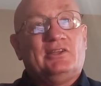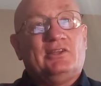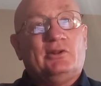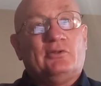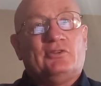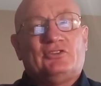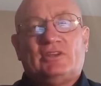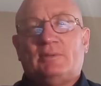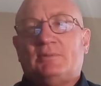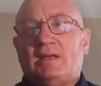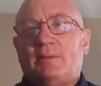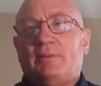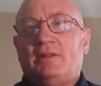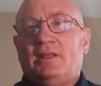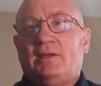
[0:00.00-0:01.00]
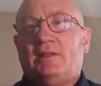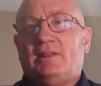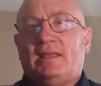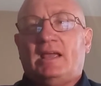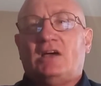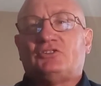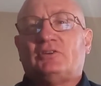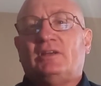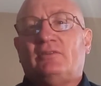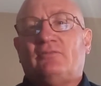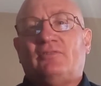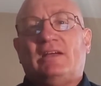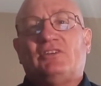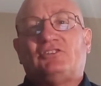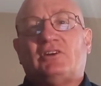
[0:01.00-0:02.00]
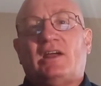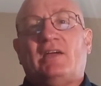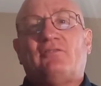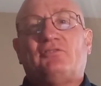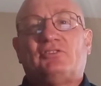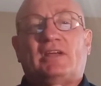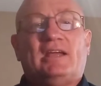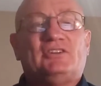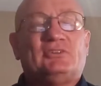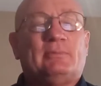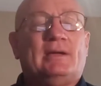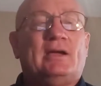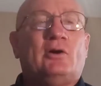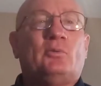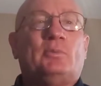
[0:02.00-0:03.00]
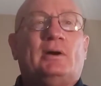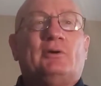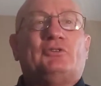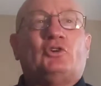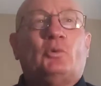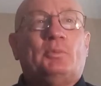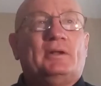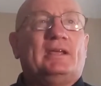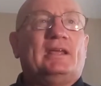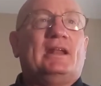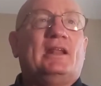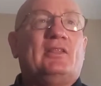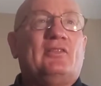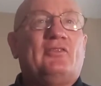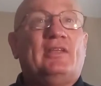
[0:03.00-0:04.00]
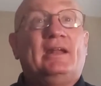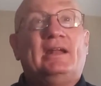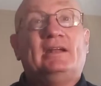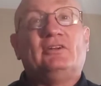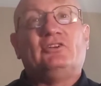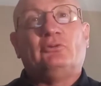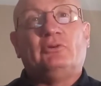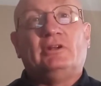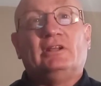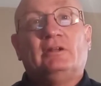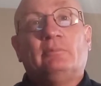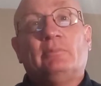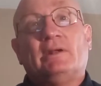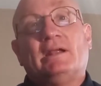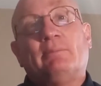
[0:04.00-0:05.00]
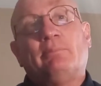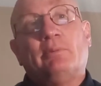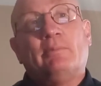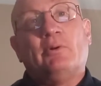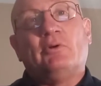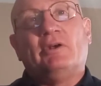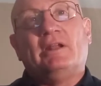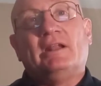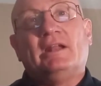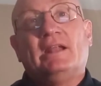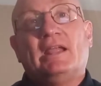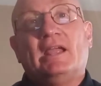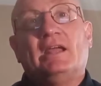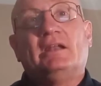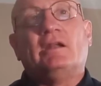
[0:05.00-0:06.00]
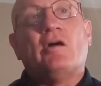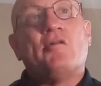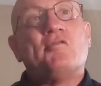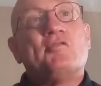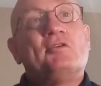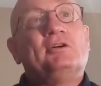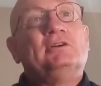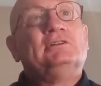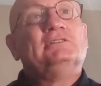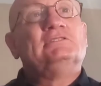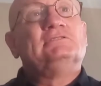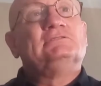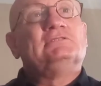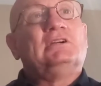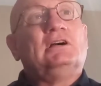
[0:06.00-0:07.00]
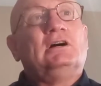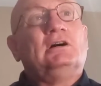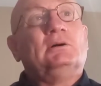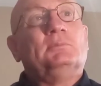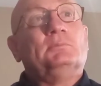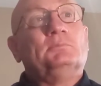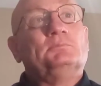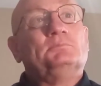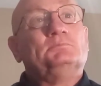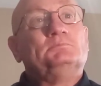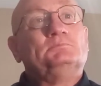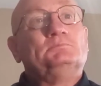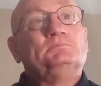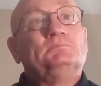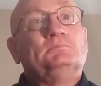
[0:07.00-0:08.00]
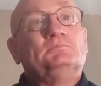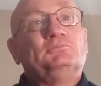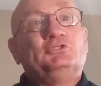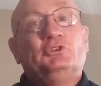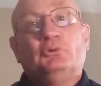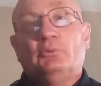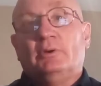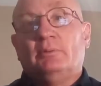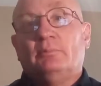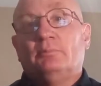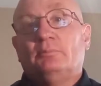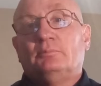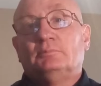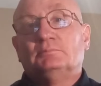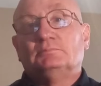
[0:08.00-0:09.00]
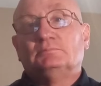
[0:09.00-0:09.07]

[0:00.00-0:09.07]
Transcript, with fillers: you know, at the same time, and they, they also had faster. I had somebody I hope I was hoping to get on. They didn't tune in, but I promoted it again. Um, to him, um,